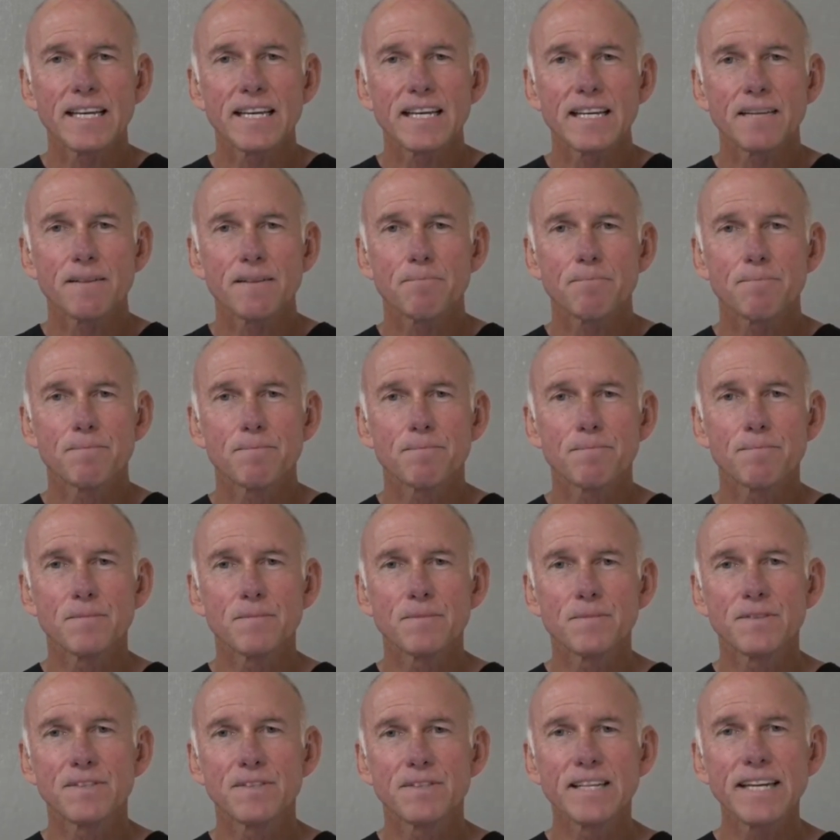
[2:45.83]
the
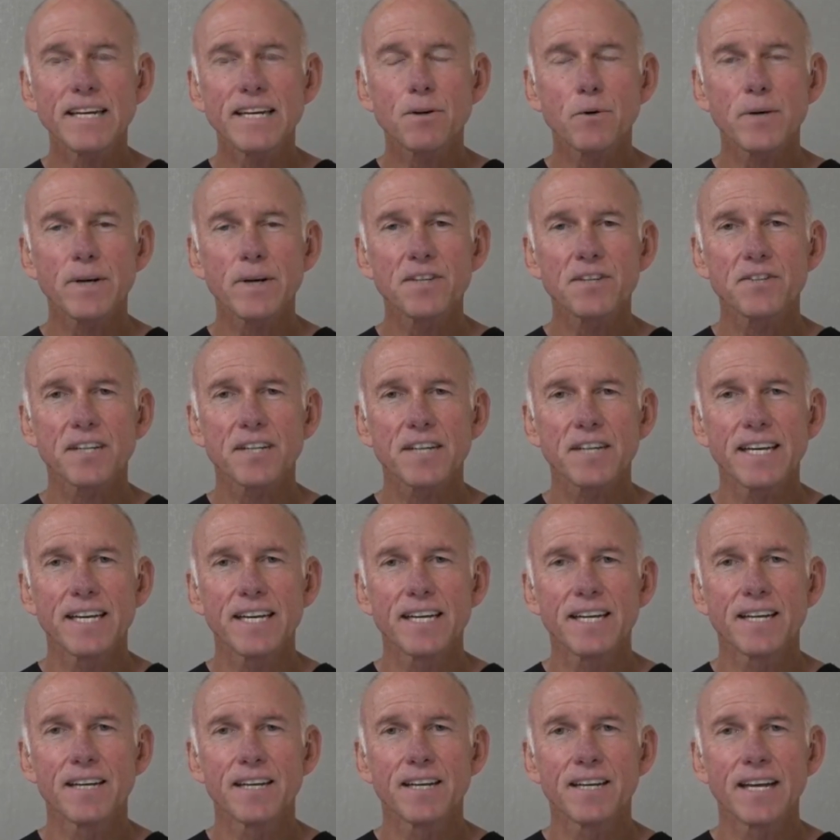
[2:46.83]
decrease
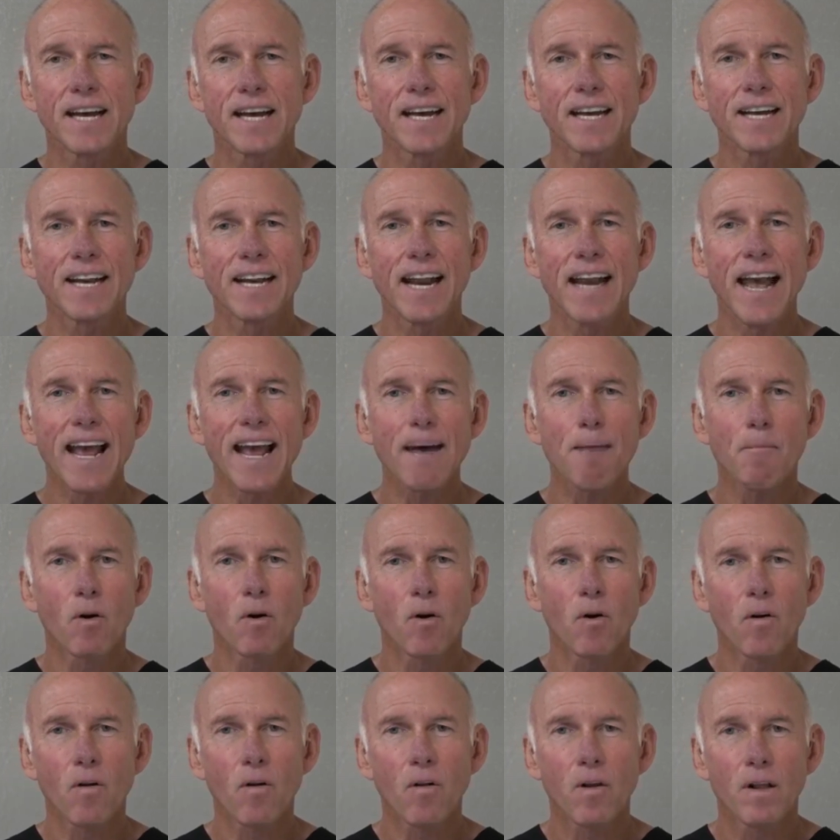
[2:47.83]
in
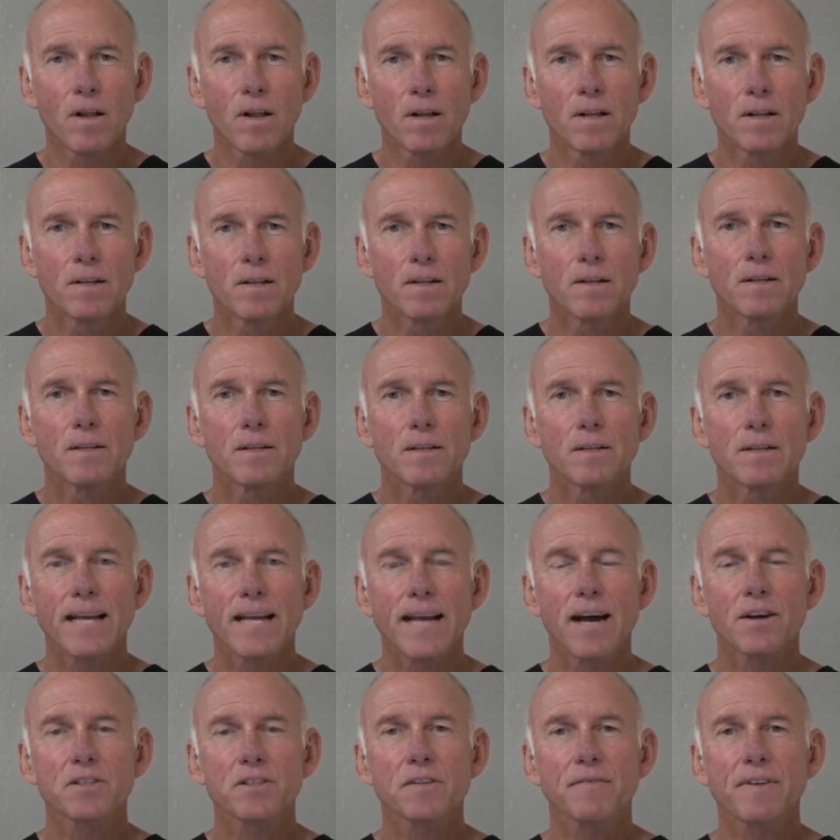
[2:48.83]
enamel
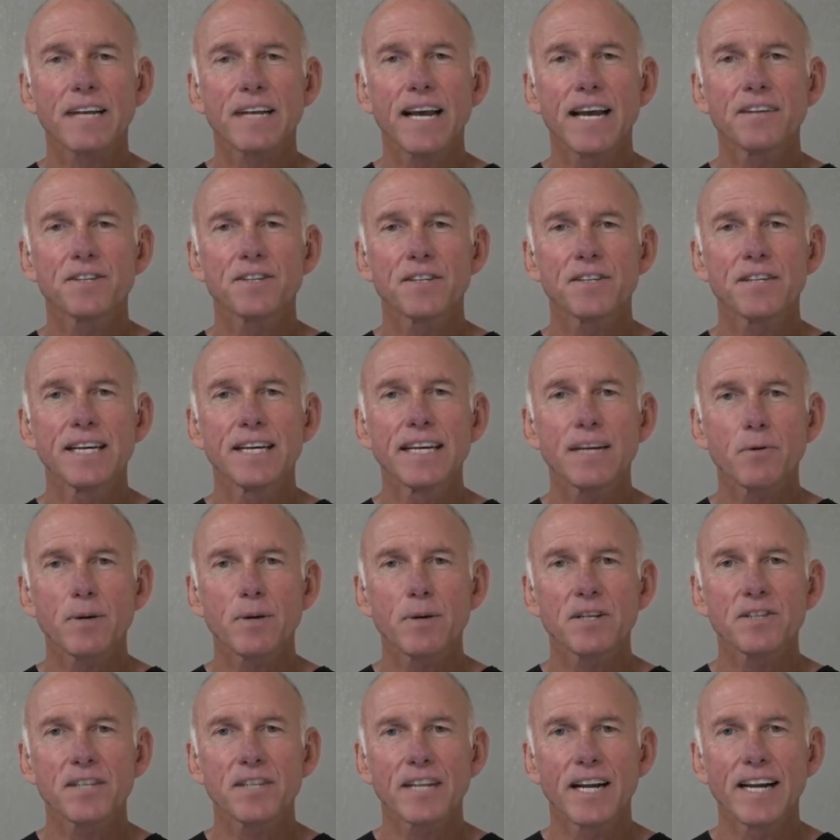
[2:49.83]
calcification,
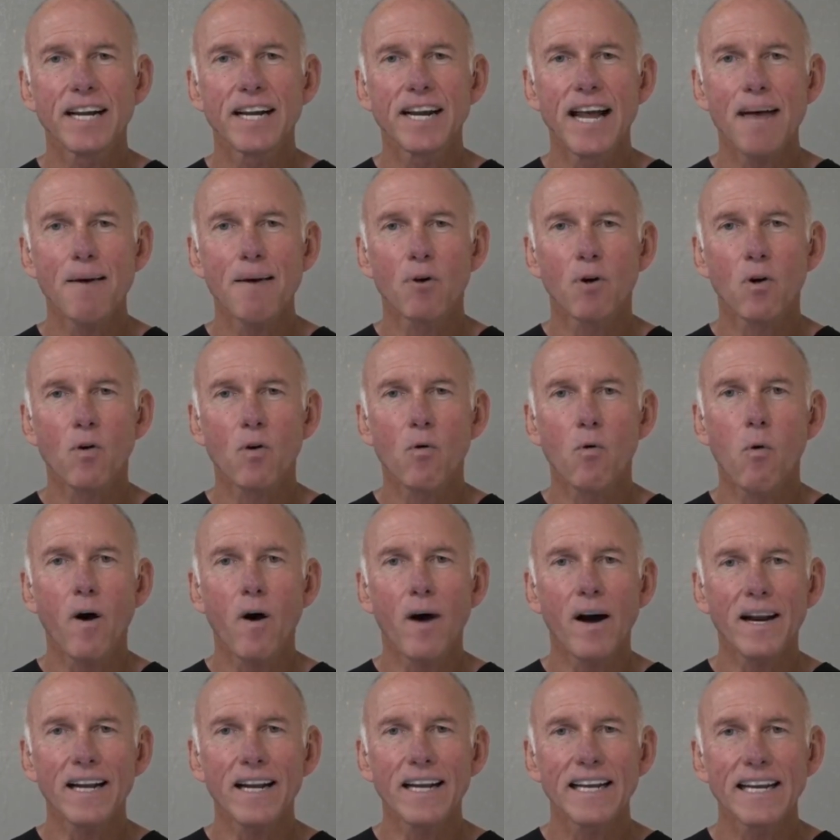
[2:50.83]
decrease in enamel
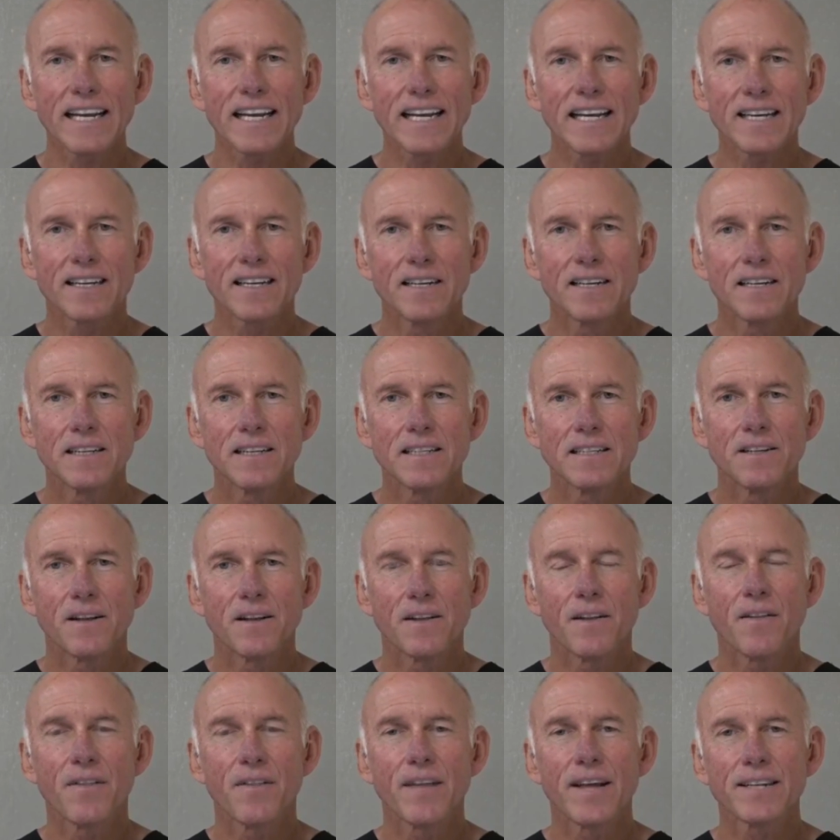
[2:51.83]
quantity,
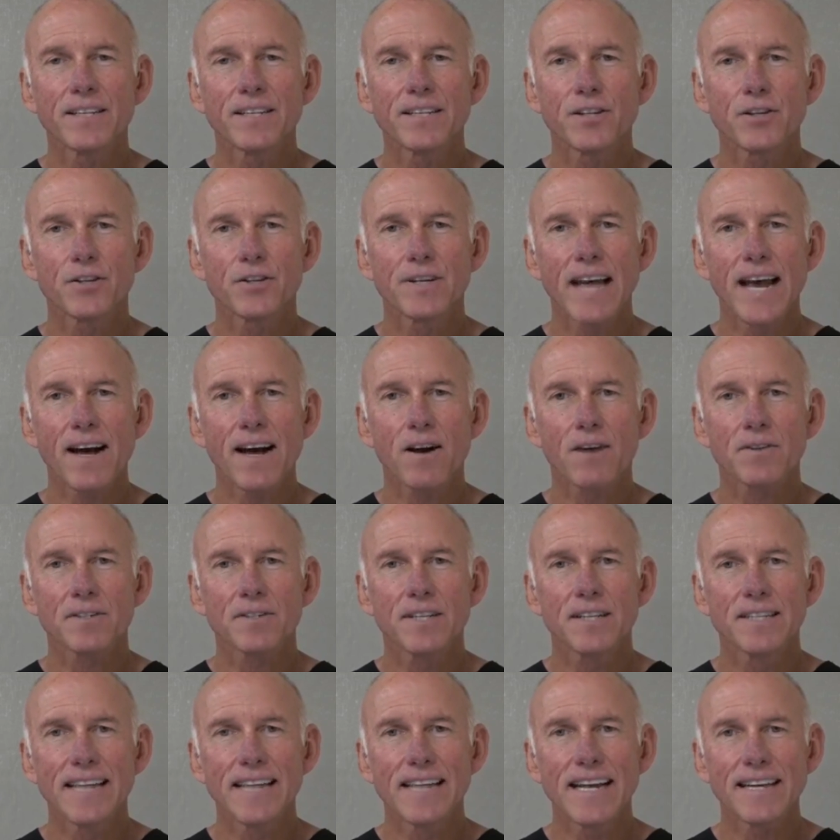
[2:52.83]
then you're
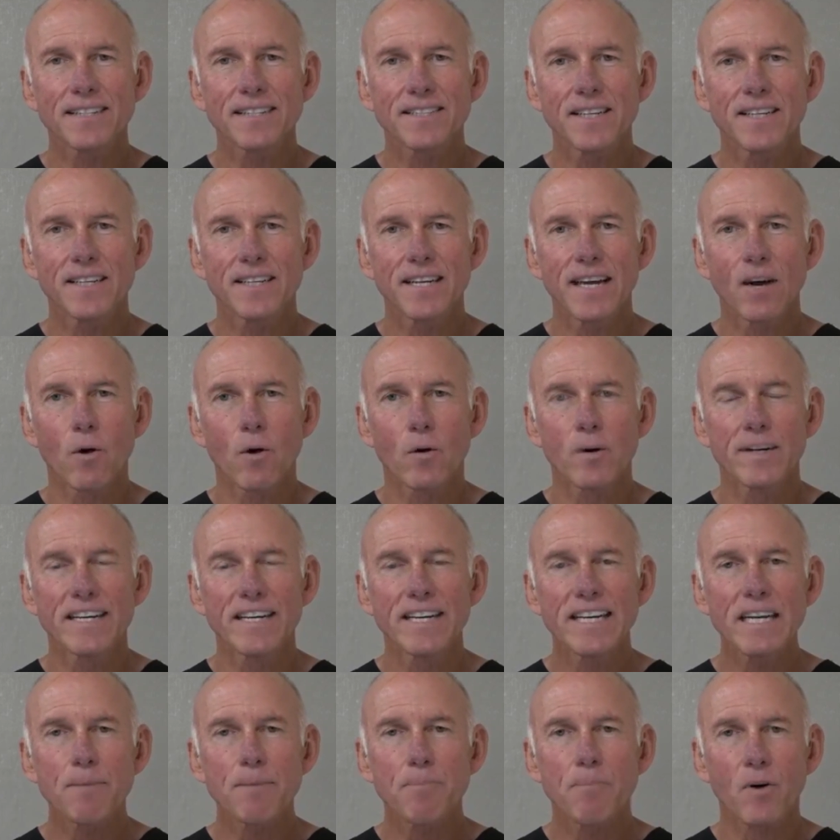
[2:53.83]
down to dentin
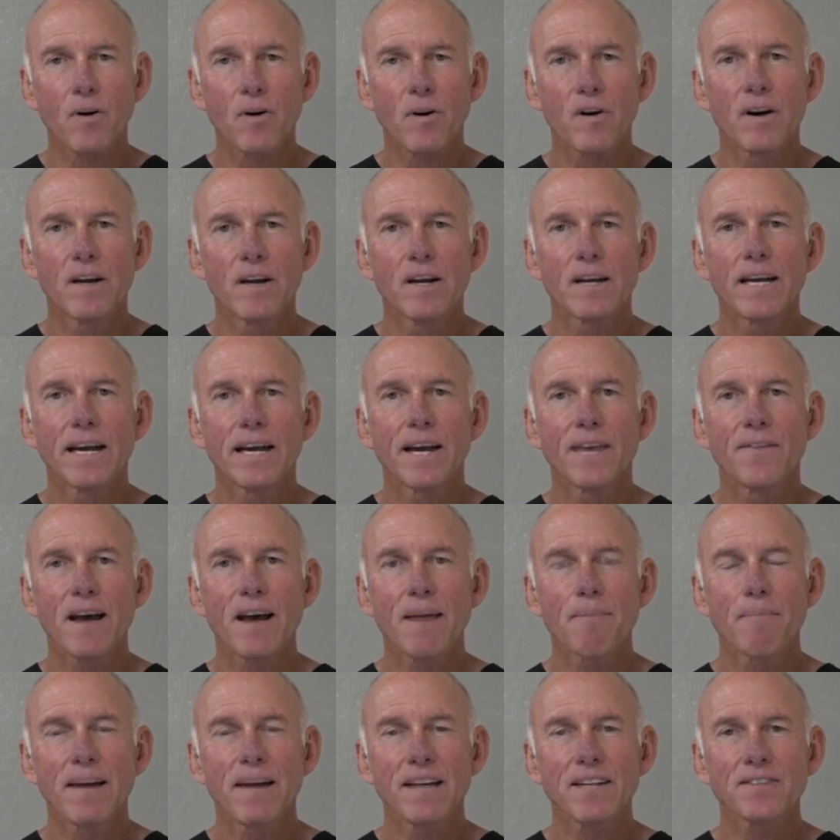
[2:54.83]
or deeper,
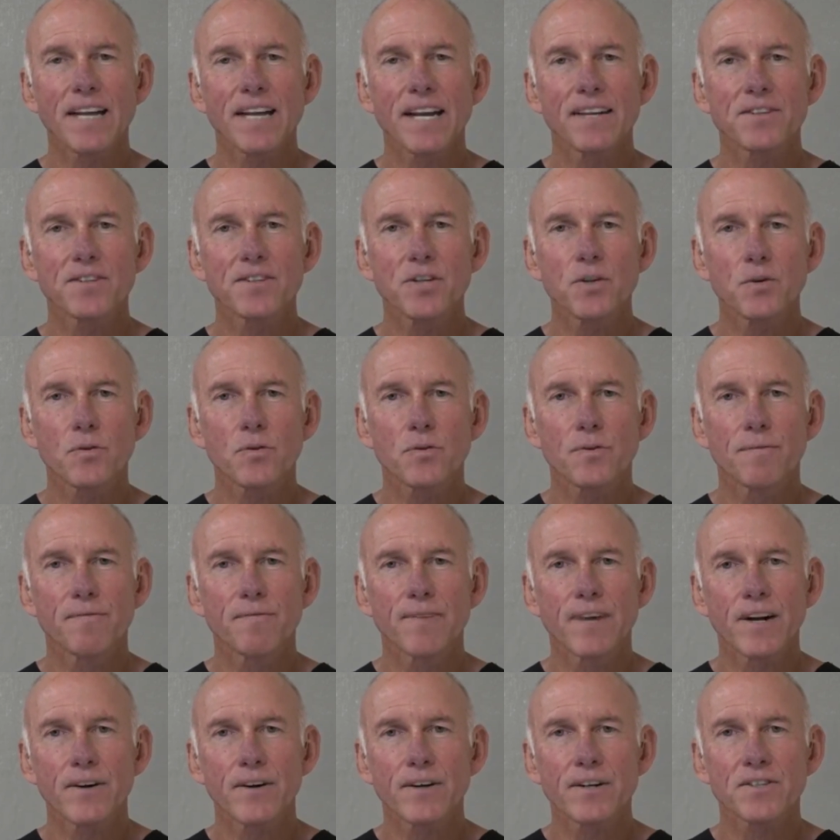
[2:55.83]
and that makes that
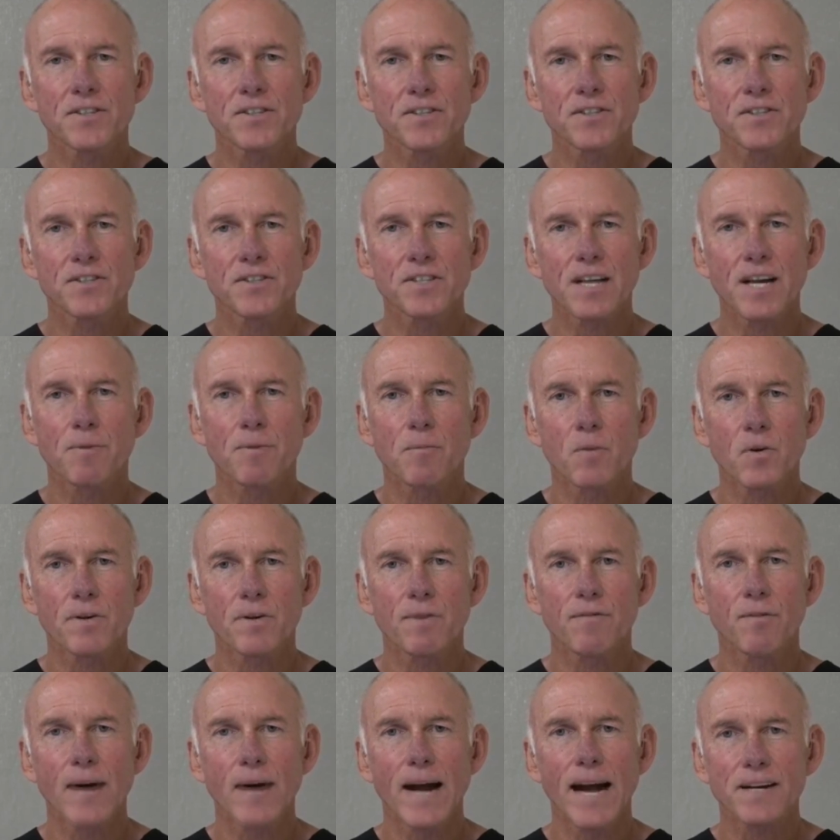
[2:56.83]
tooth very
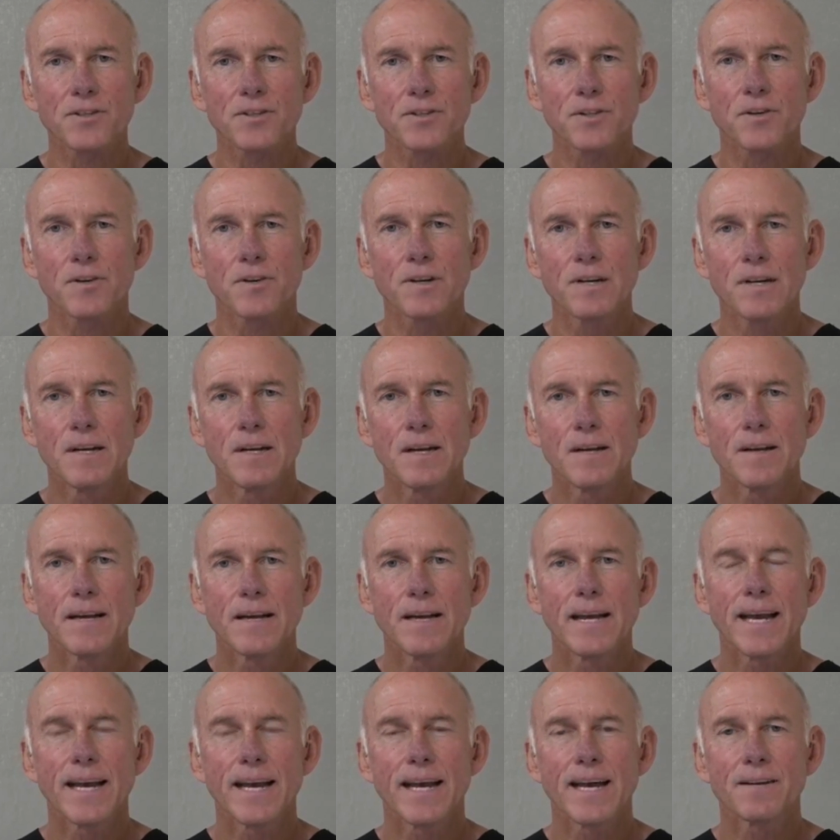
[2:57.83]
susceptible to fracture.
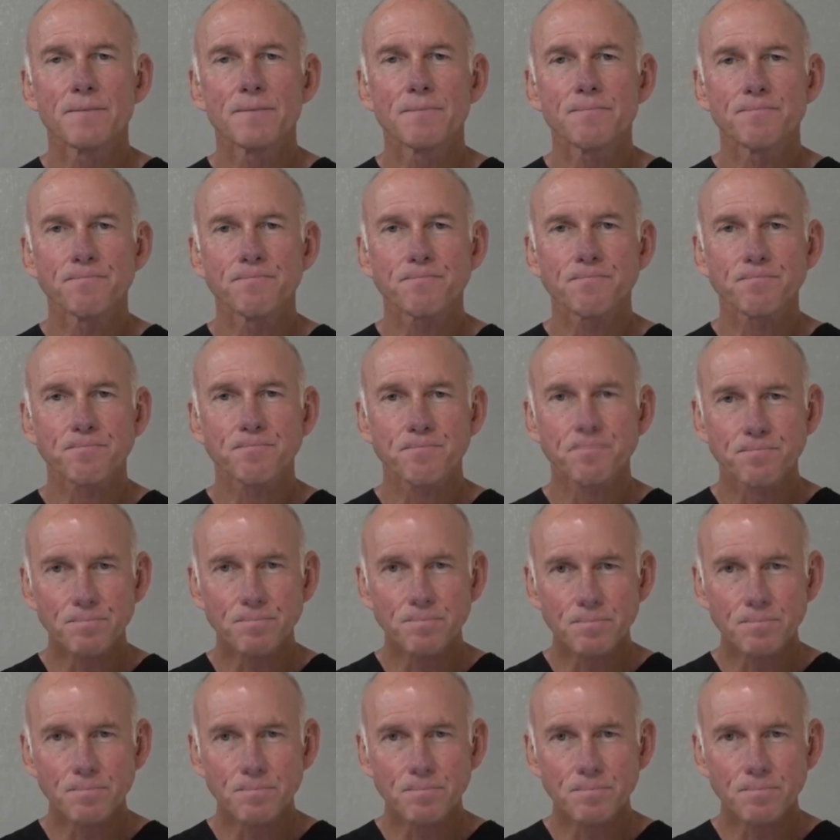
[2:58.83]
And